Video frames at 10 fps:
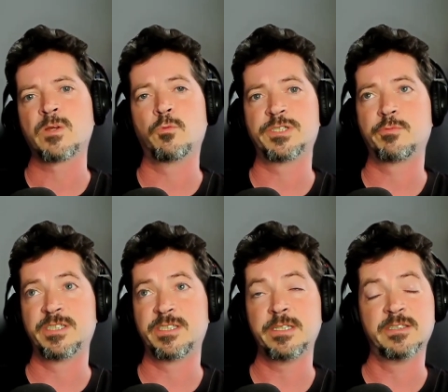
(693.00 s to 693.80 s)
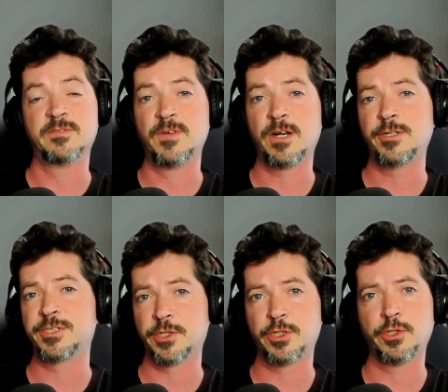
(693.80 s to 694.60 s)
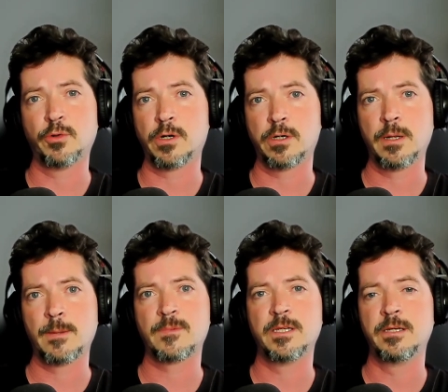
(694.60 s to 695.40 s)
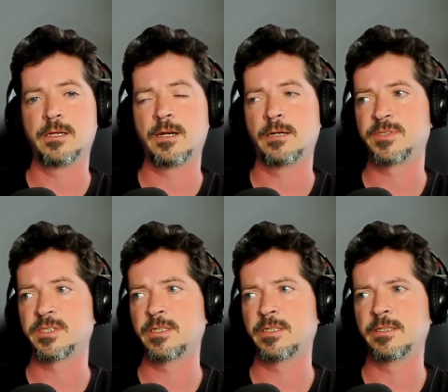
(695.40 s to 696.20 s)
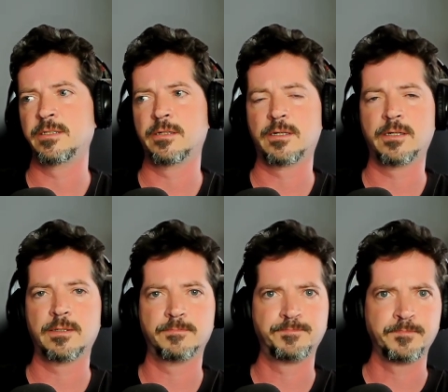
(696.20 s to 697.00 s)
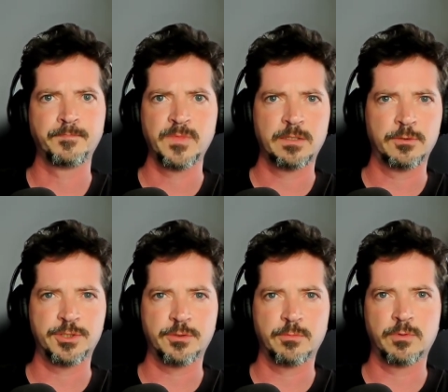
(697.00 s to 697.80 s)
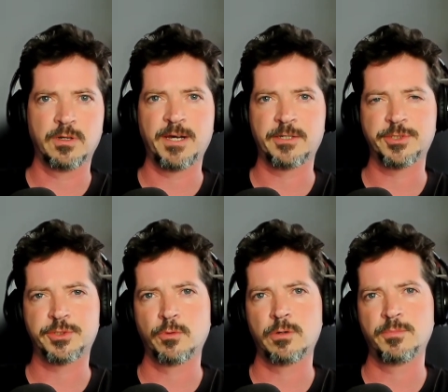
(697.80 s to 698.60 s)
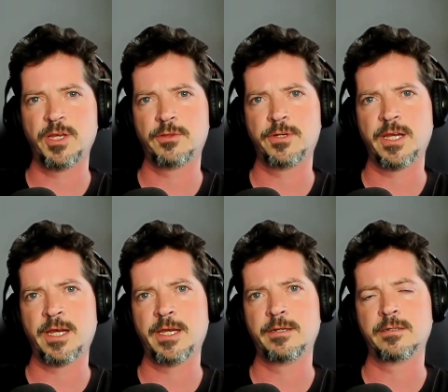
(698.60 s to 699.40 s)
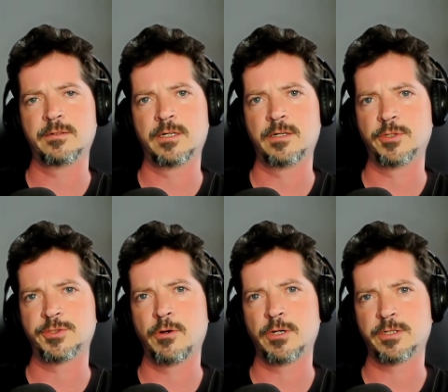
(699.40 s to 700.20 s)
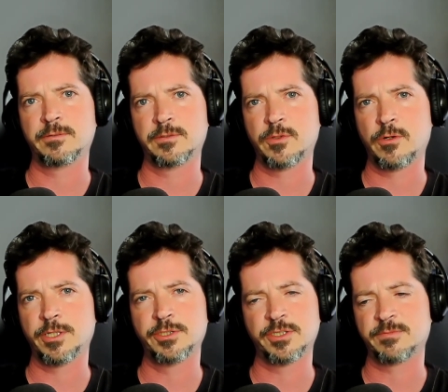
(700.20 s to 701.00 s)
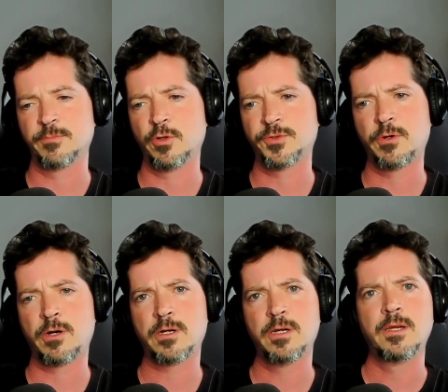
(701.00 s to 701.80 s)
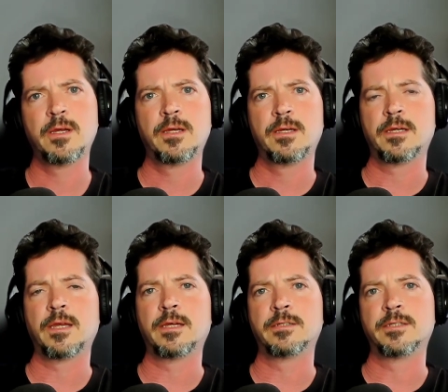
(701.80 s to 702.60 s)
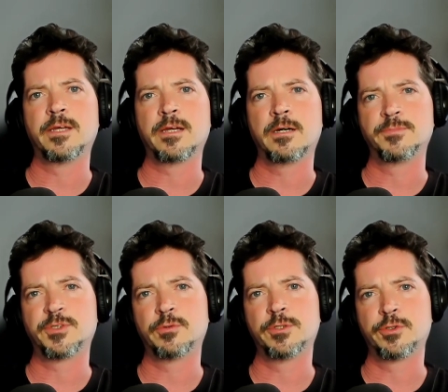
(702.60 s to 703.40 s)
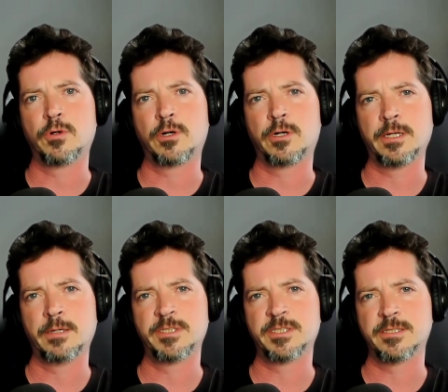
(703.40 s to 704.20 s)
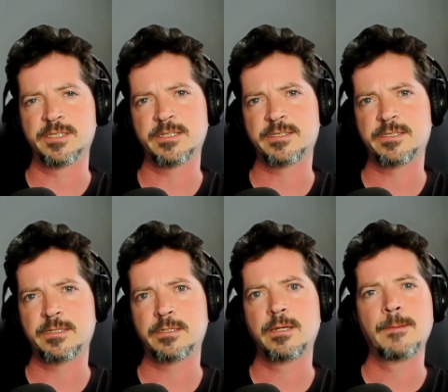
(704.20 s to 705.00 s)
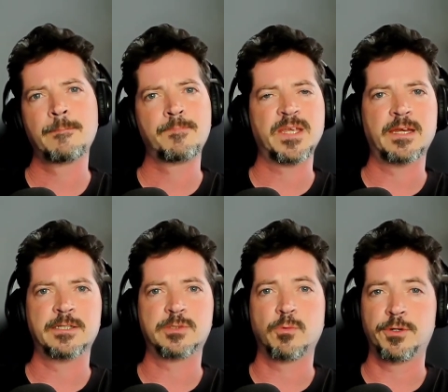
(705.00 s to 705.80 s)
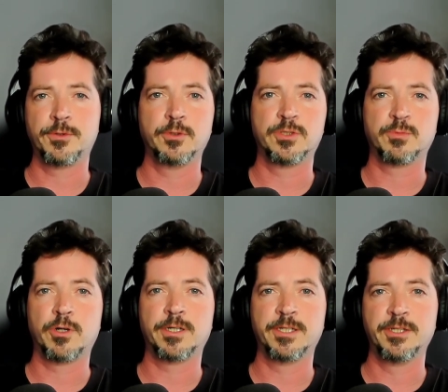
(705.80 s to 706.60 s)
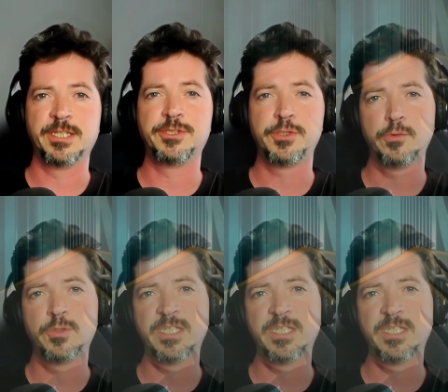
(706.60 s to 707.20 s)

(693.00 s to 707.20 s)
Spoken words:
which we see is very secure. He comes in, he learns about a storm the other night. We'll talking just small talk, and they come to a door, him as his assistant, and it's one of those where you need two